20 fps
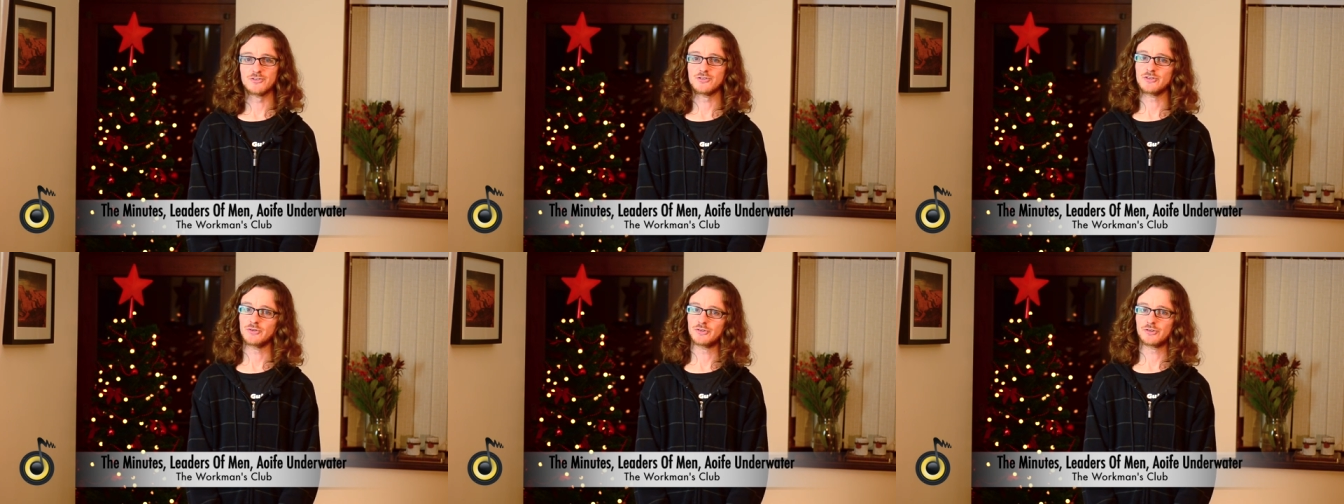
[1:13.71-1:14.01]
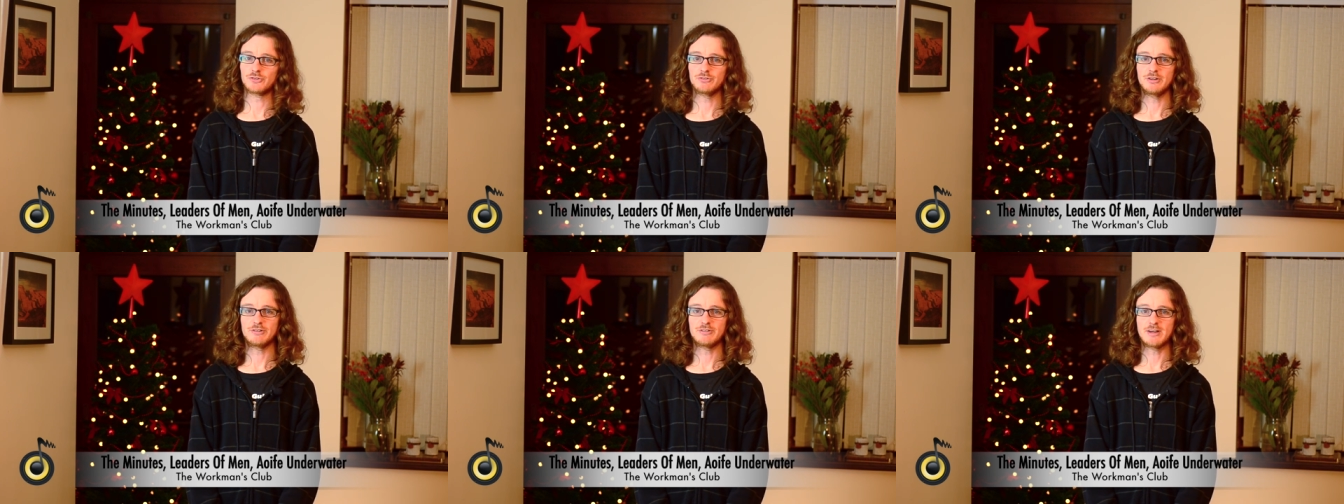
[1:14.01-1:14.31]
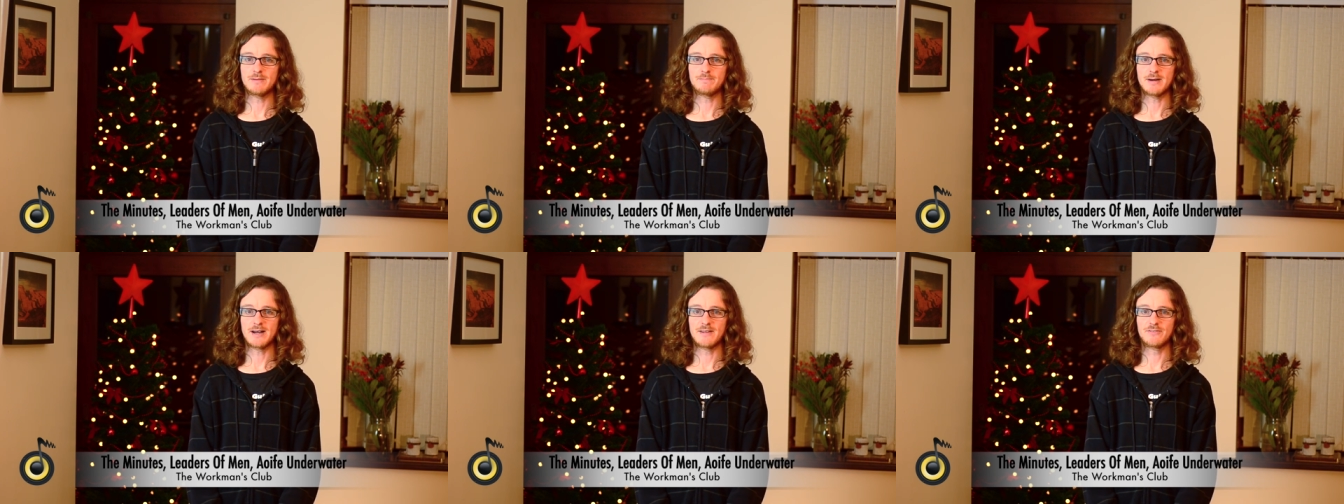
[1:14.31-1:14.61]
so three
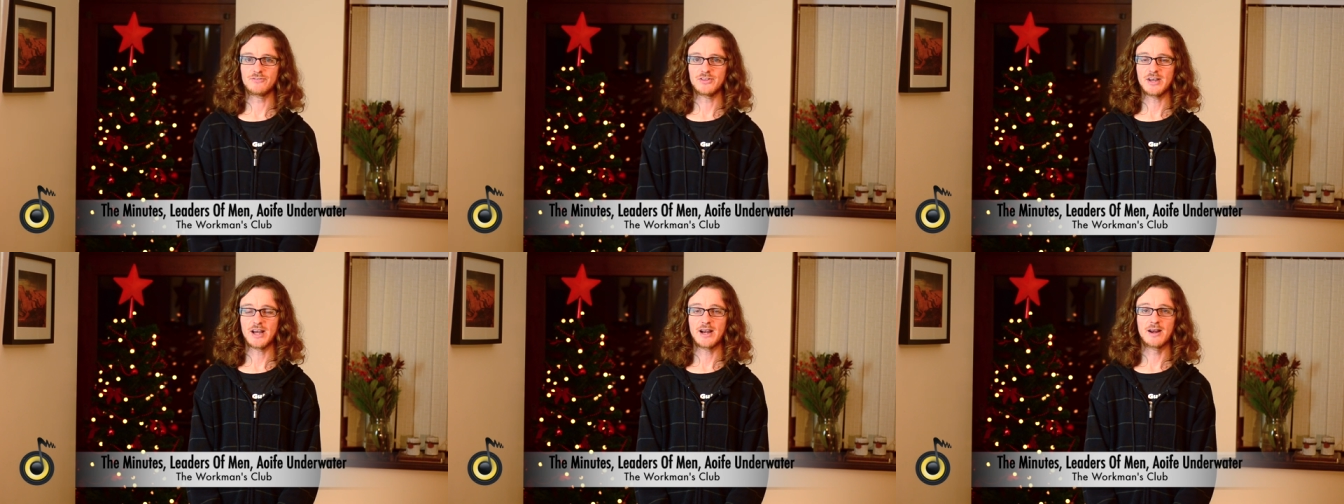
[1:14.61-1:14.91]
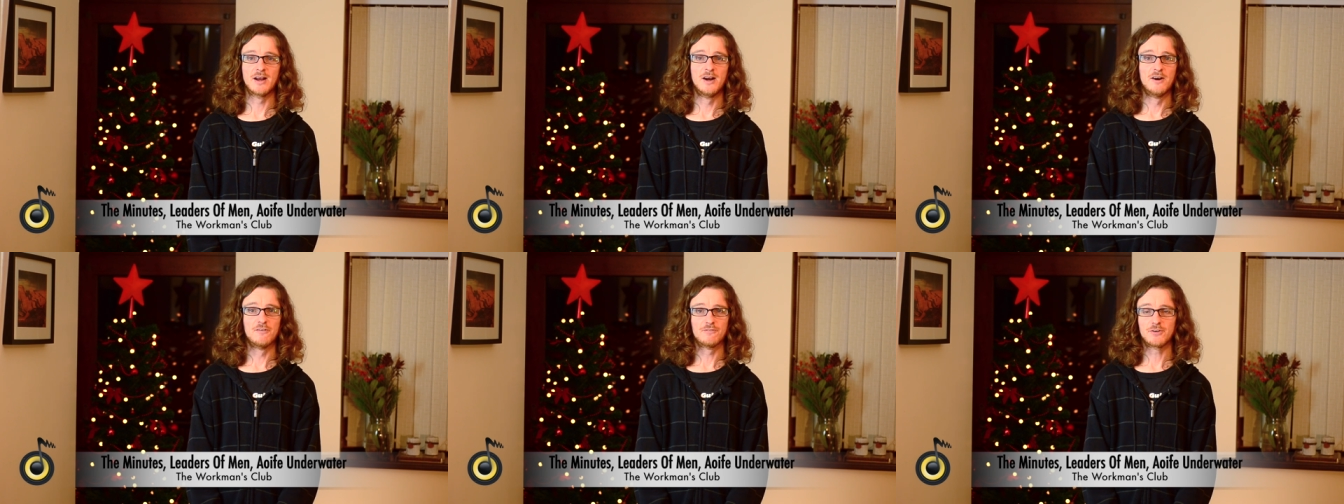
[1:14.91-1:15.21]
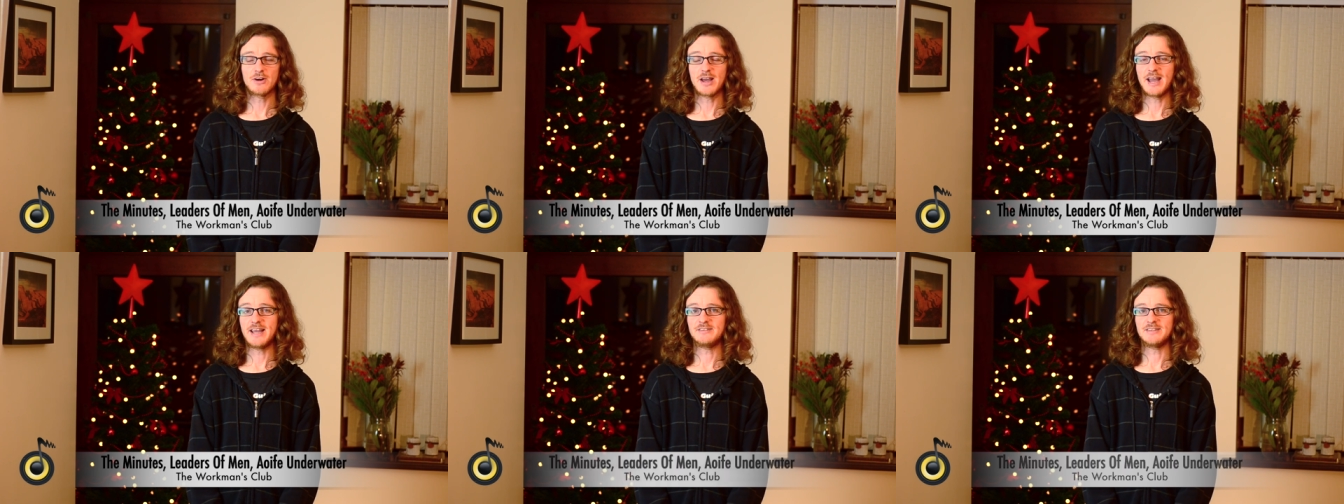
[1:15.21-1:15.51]
great bands there
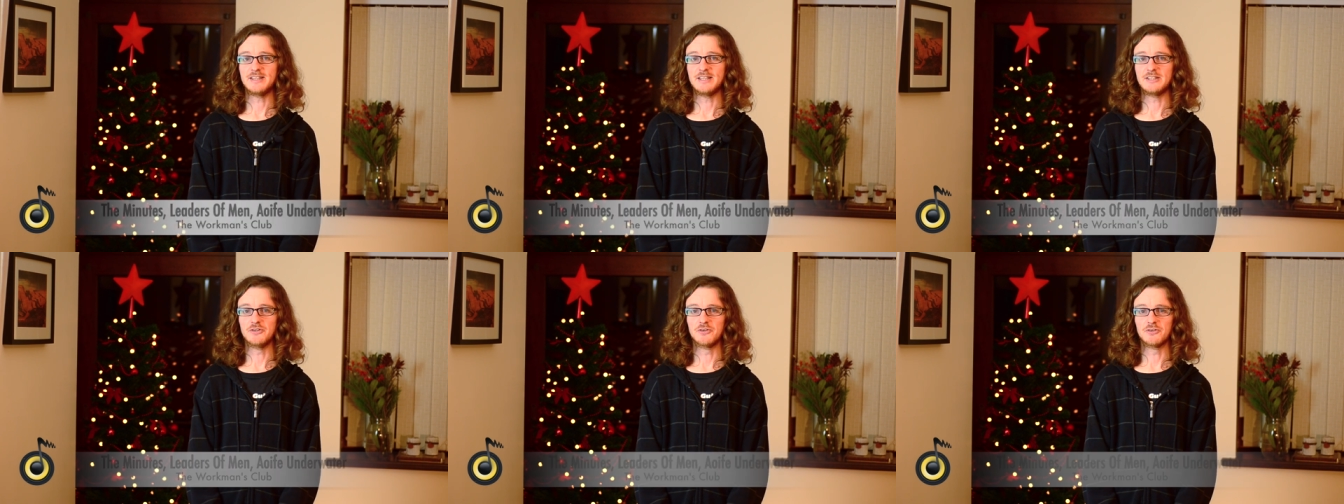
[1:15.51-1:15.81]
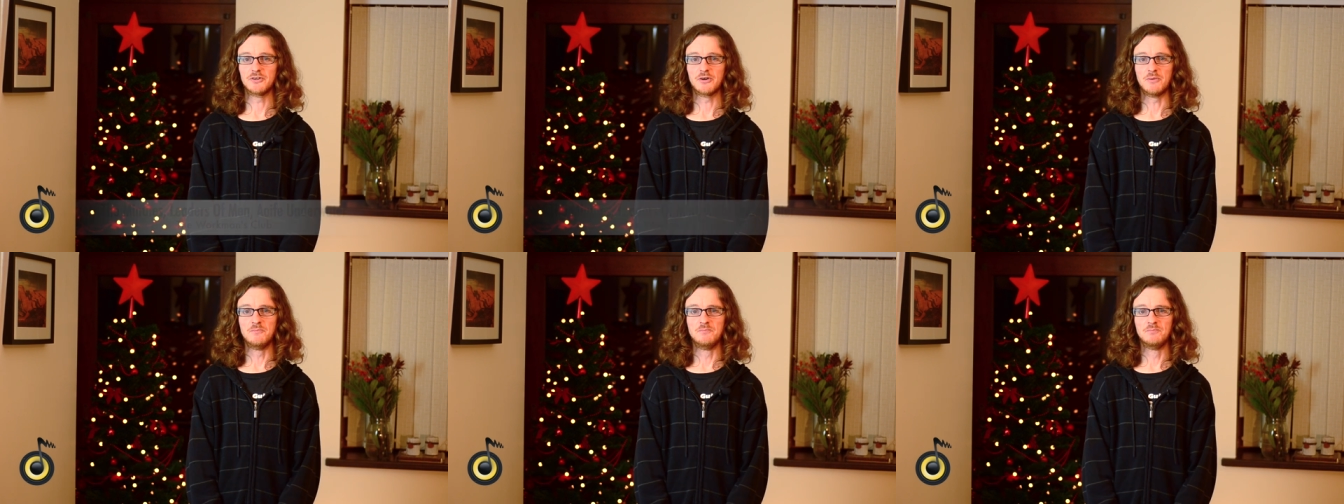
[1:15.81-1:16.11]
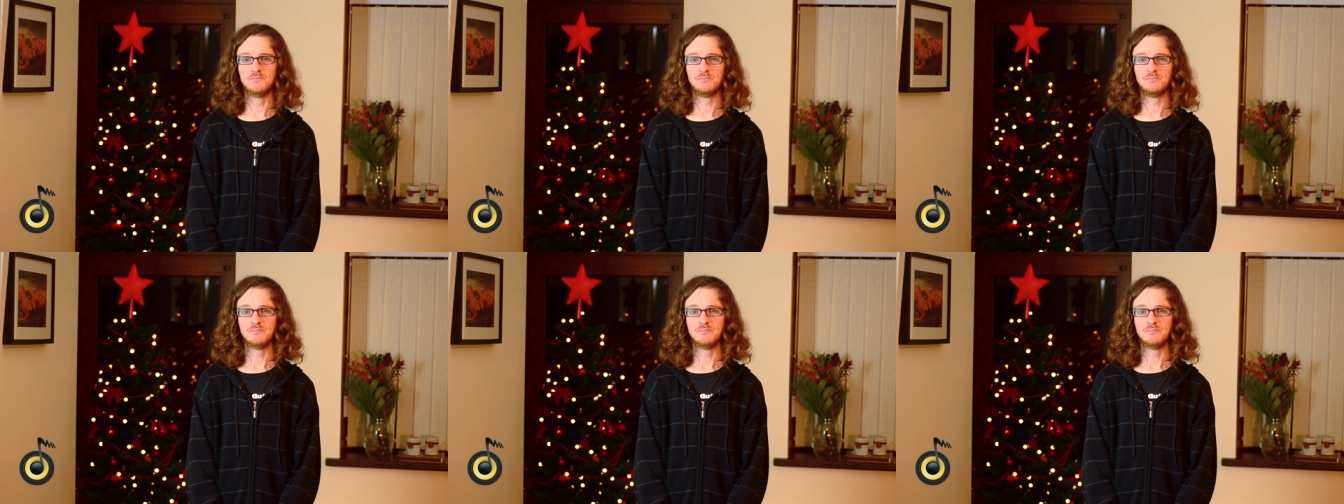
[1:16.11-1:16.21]
for 18 euro.